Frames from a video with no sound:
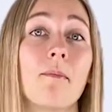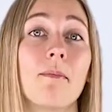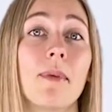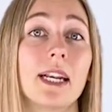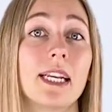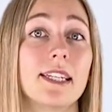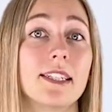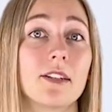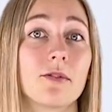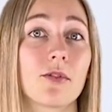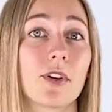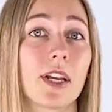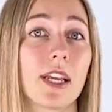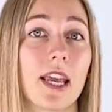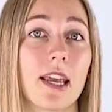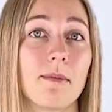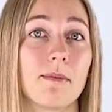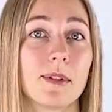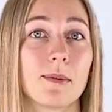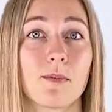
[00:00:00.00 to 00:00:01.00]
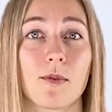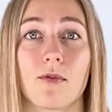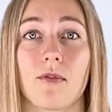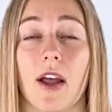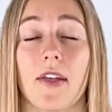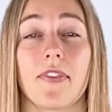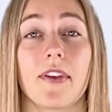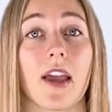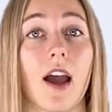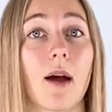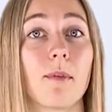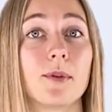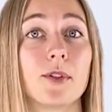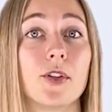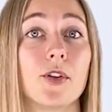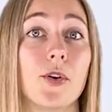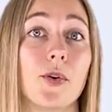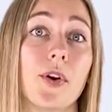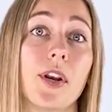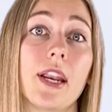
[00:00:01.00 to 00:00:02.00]
Many different games provide the
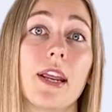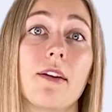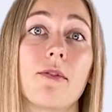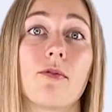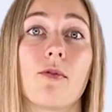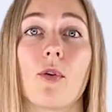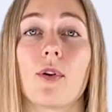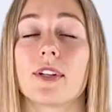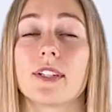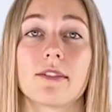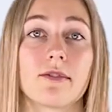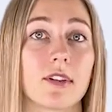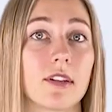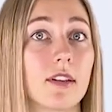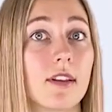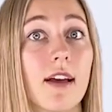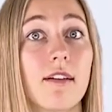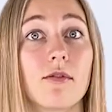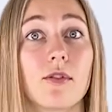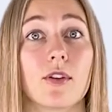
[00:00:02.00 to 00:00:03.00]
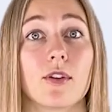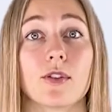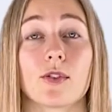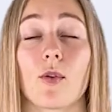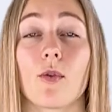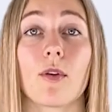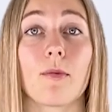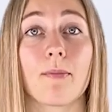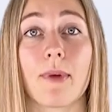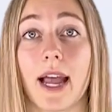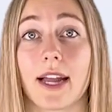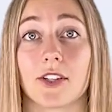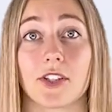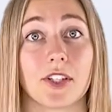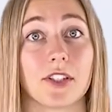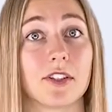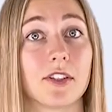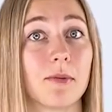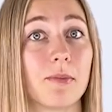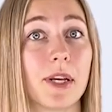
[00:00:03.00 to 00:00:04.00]
opportunity for different levels or
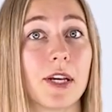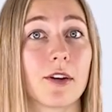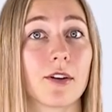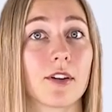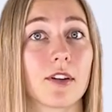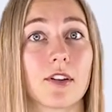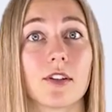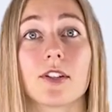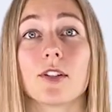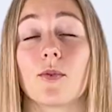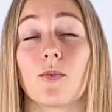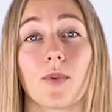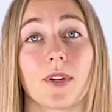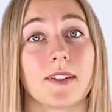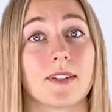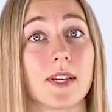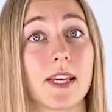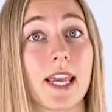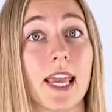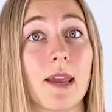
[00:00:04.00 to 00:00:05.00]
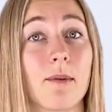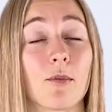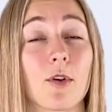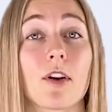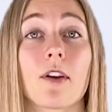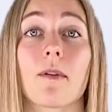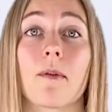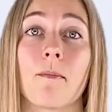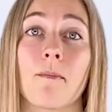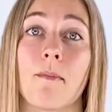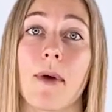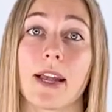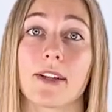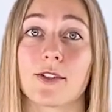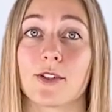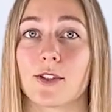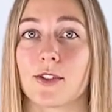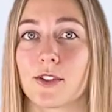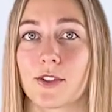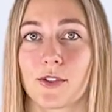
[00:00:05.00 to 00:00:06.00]
badges to be earned once a gamer
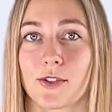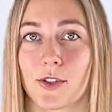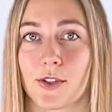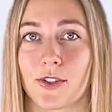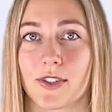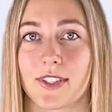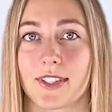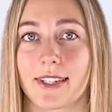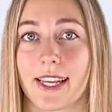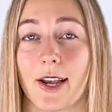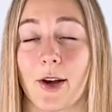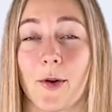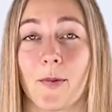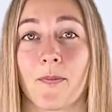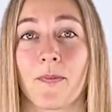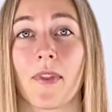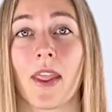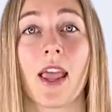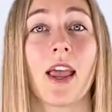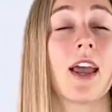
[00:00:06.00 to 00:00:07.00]
masters a certain skill.